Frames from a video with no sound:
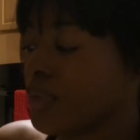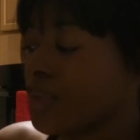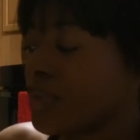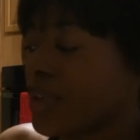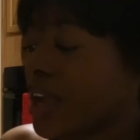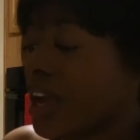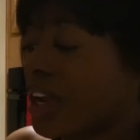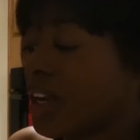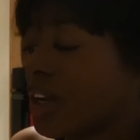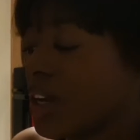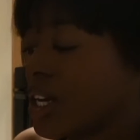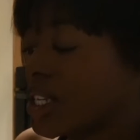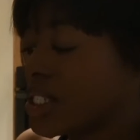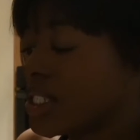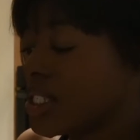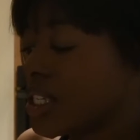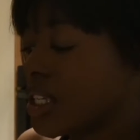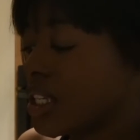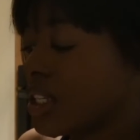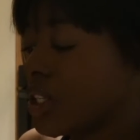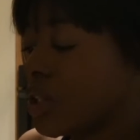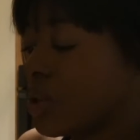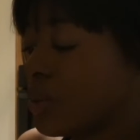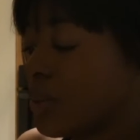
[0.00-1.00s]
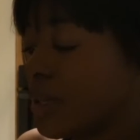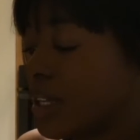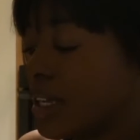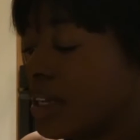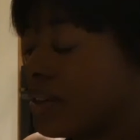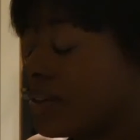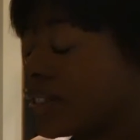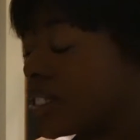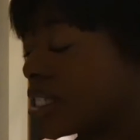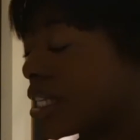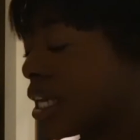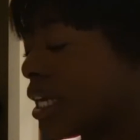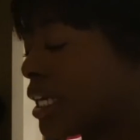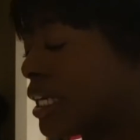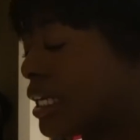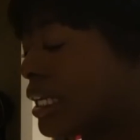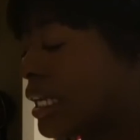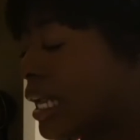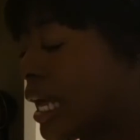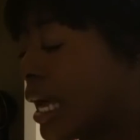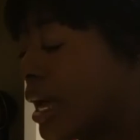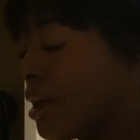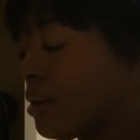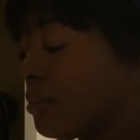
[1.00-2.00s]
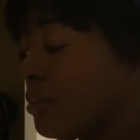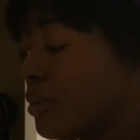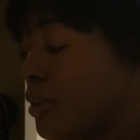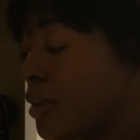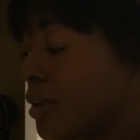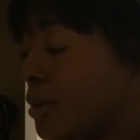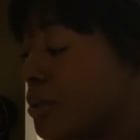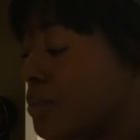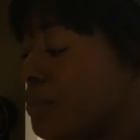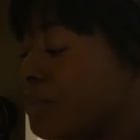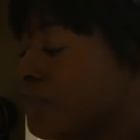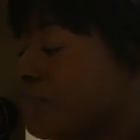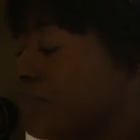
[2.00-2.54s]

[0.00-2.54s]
I know I said a little bit, that was kind of a lot, but